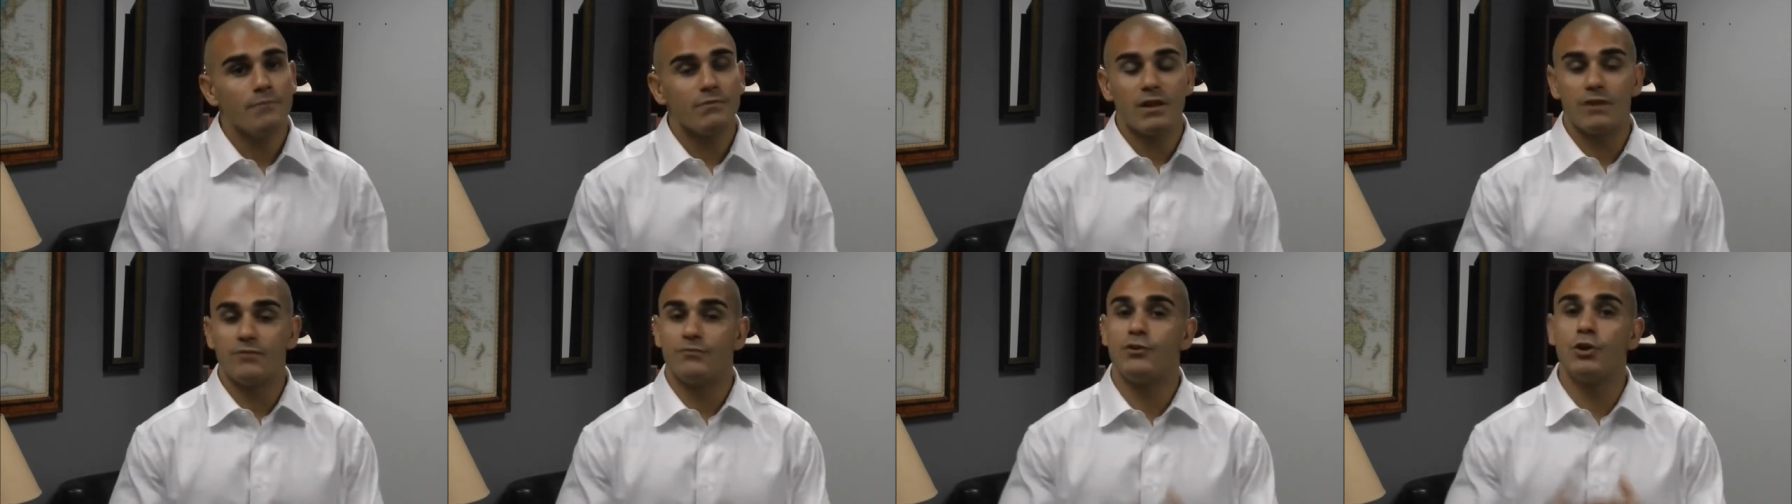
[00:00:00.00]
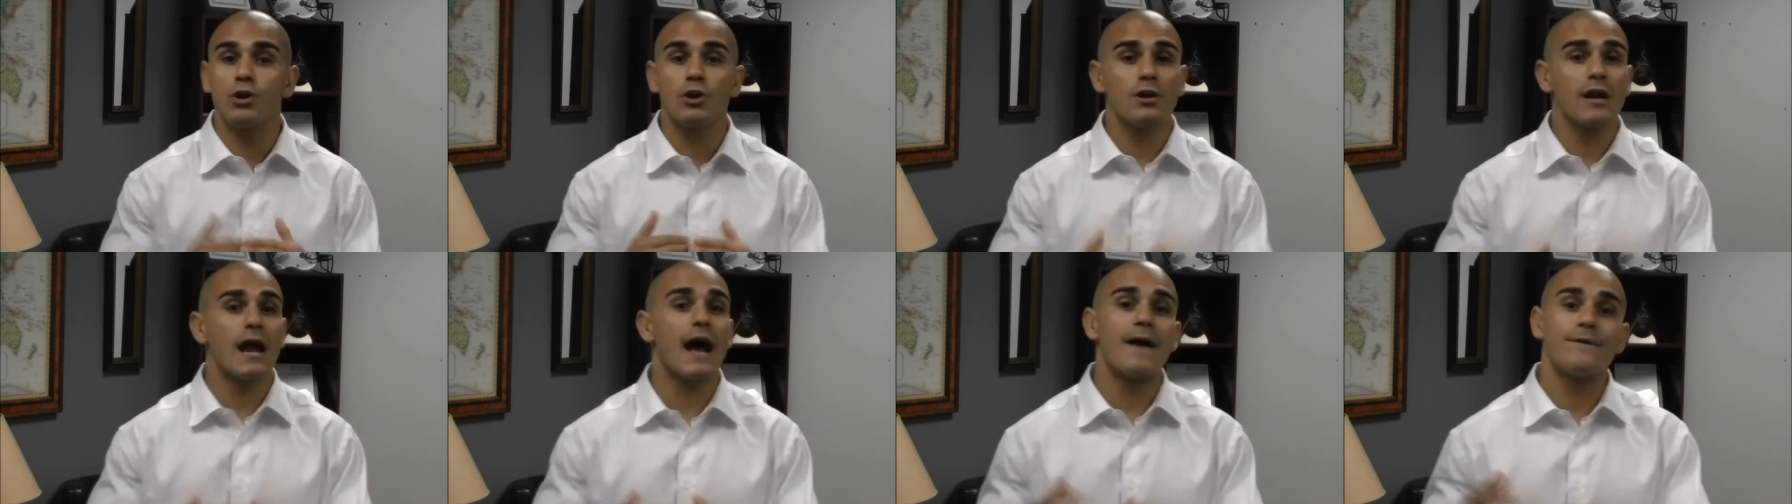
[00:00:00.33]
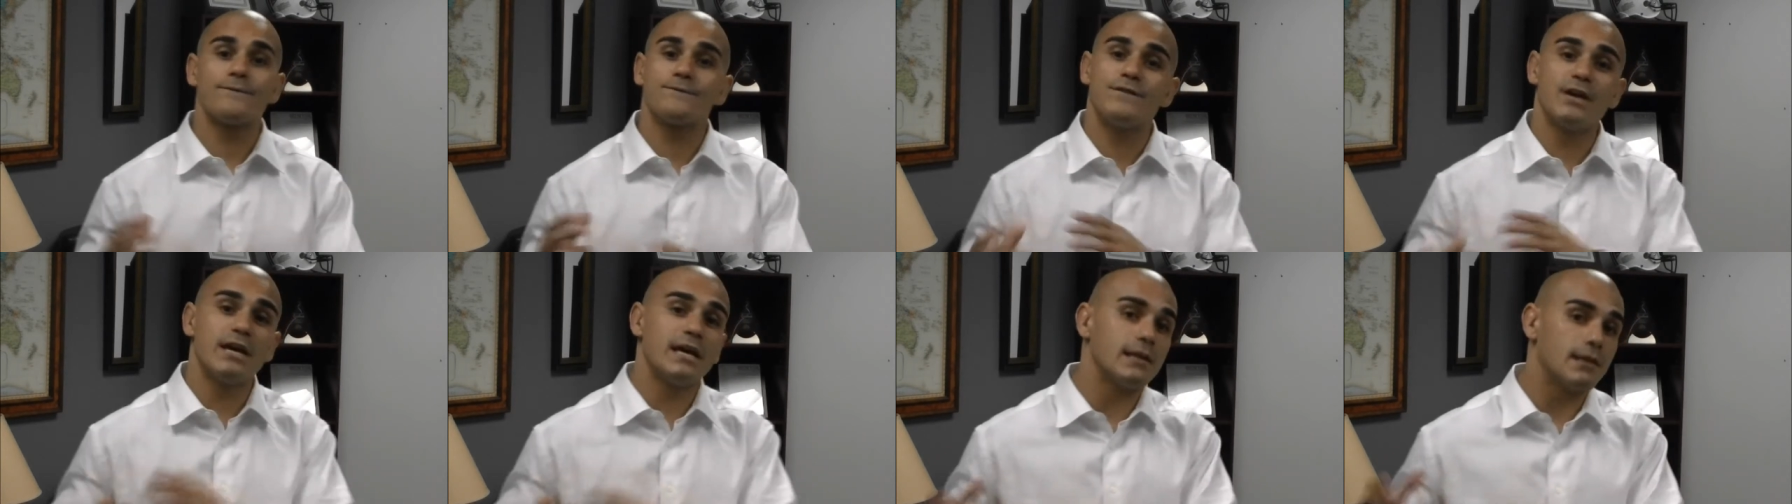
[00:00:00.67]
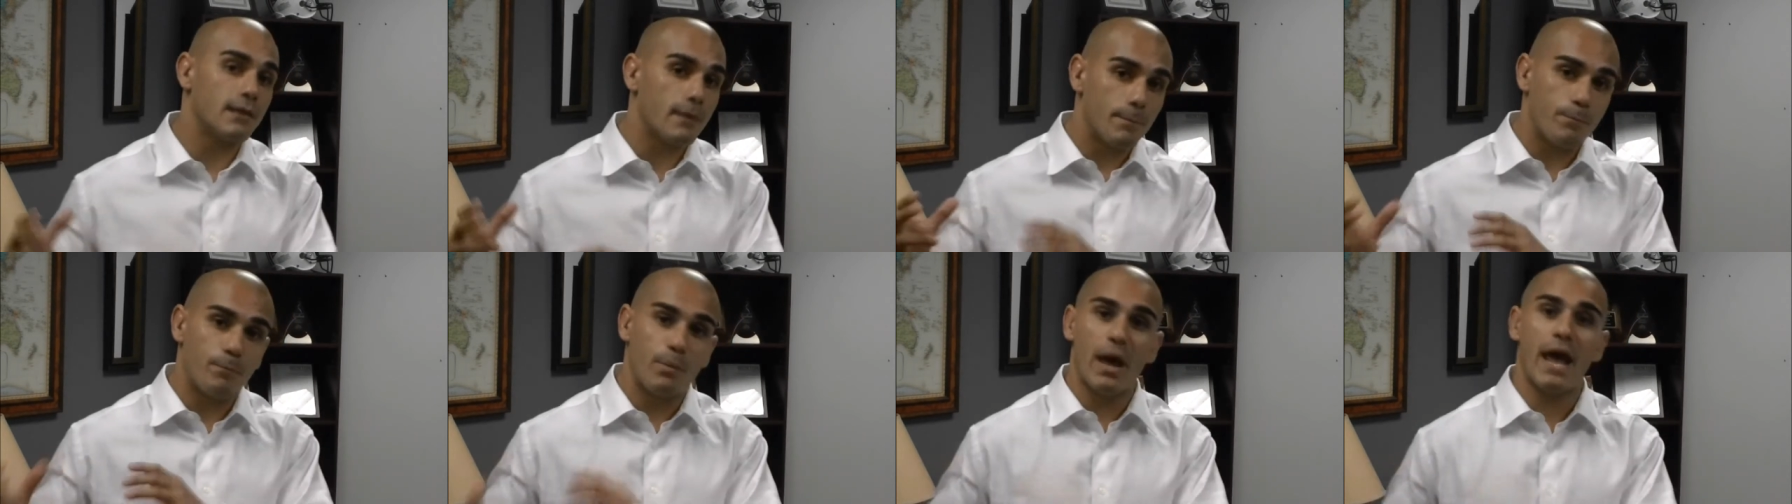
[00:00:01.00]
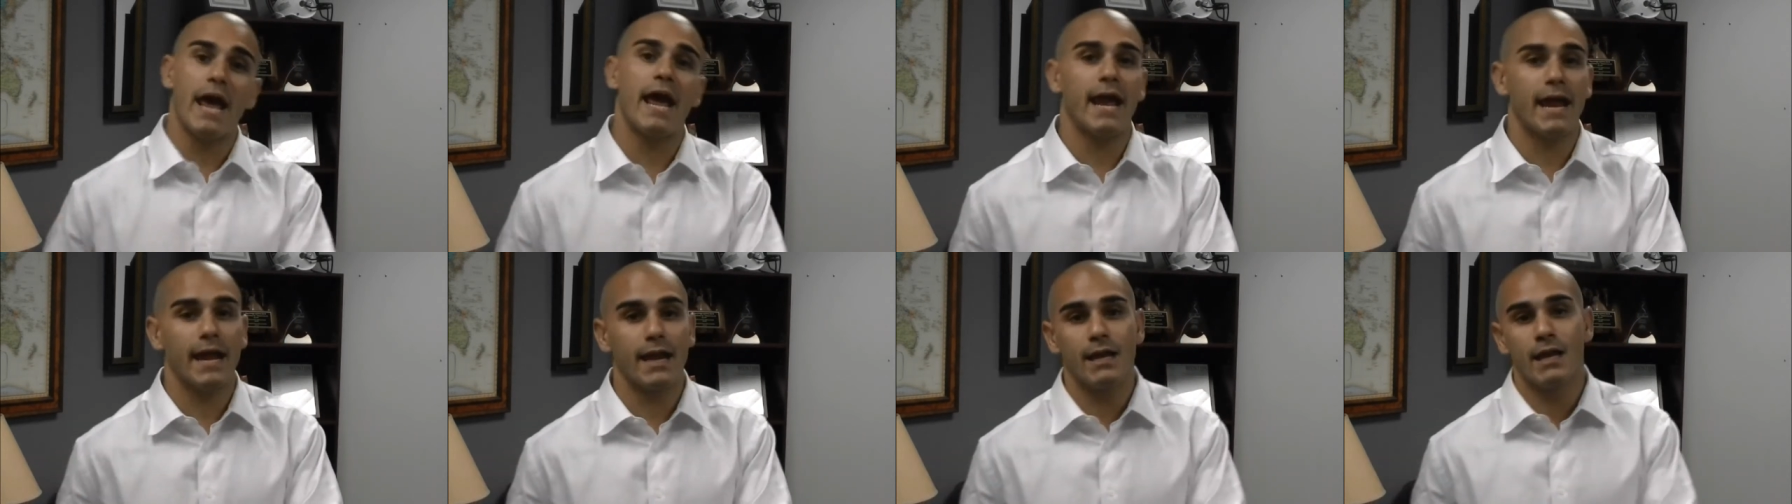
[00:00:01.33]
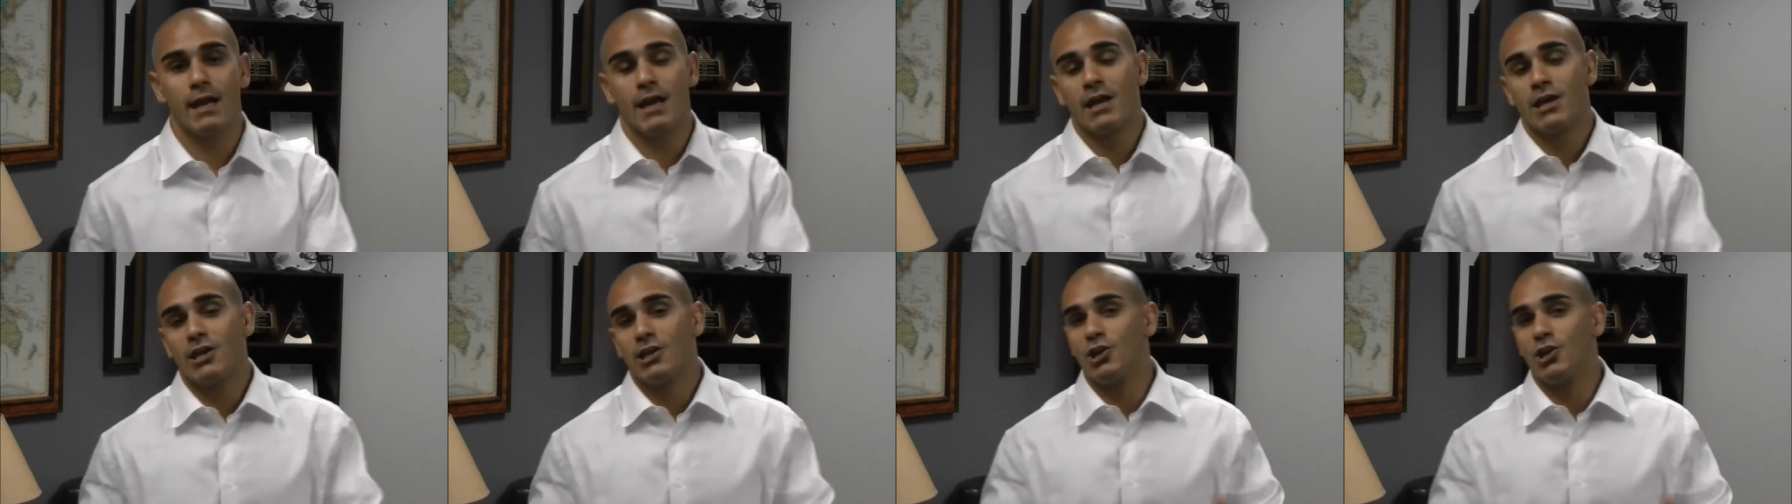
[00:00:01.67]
If you're not feeling pain,